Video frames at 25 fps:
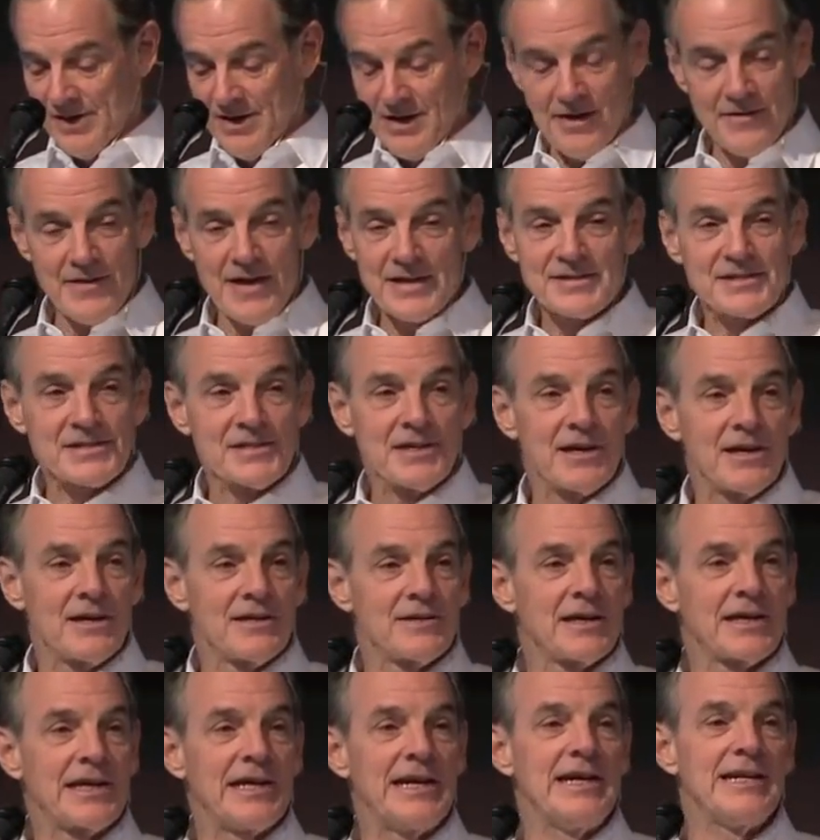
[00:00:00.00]
that's
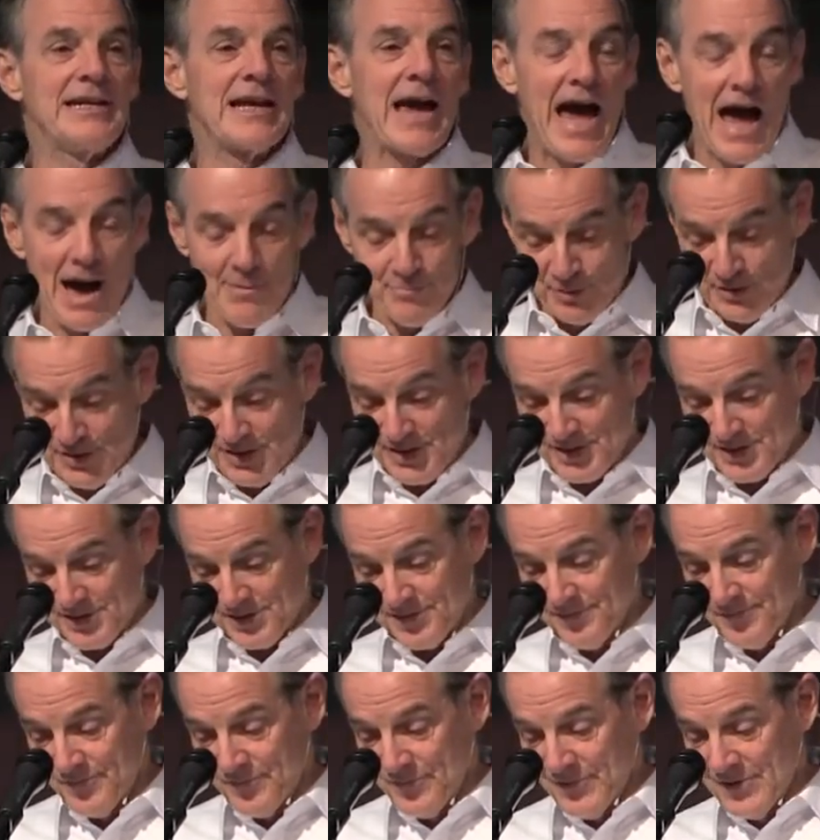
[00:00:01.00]
the, the key to
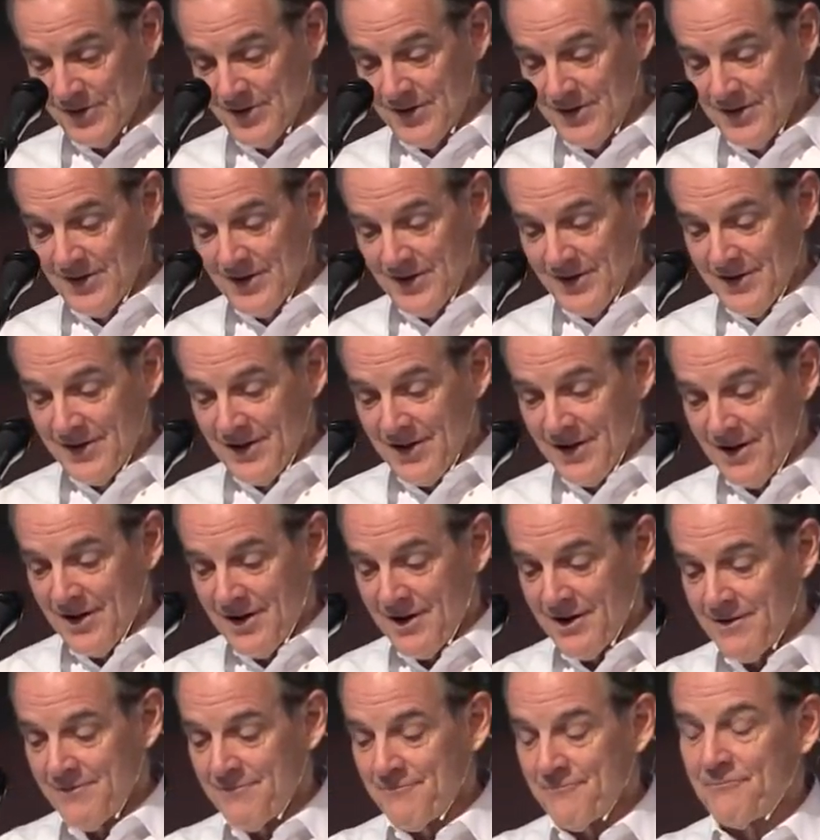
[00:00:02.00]
happiness.
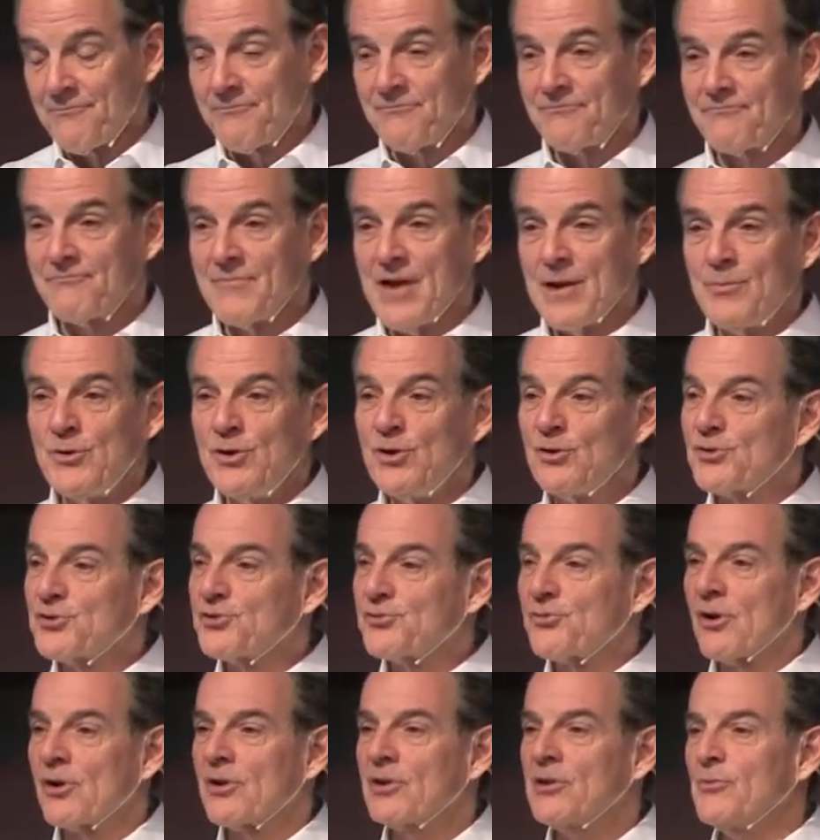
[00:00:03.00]
Uh, maybe you're
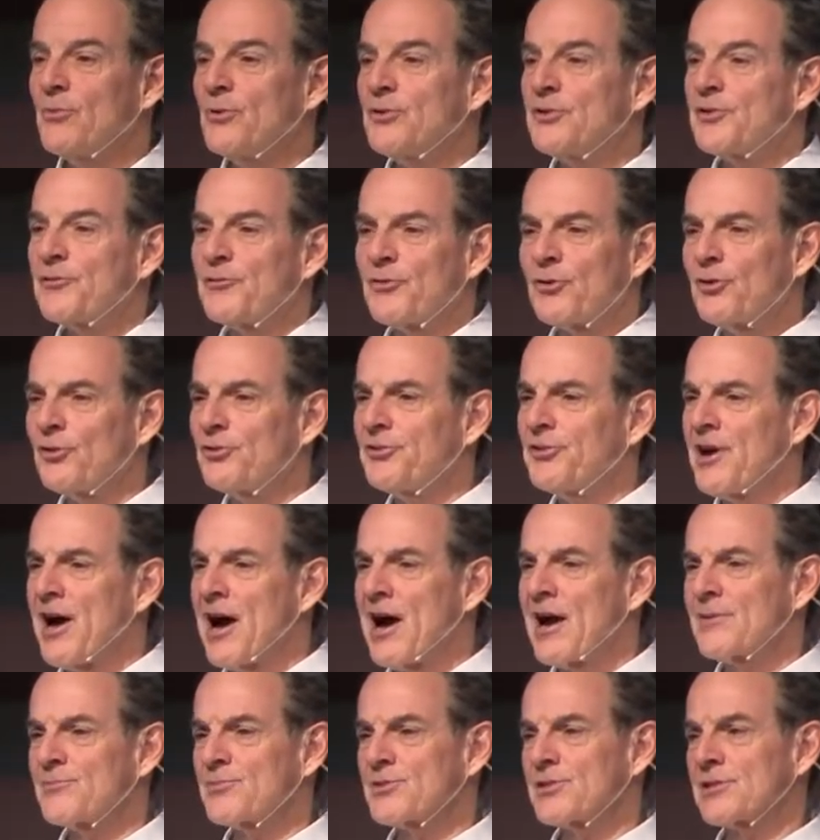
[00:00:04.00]
struggling with difficult
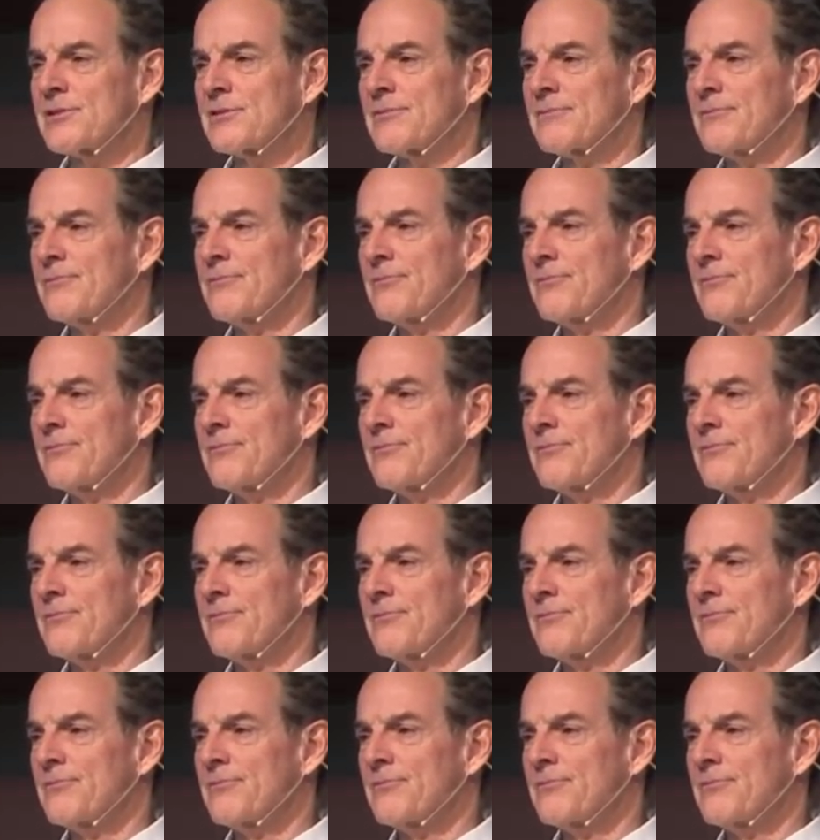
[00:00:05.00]
times.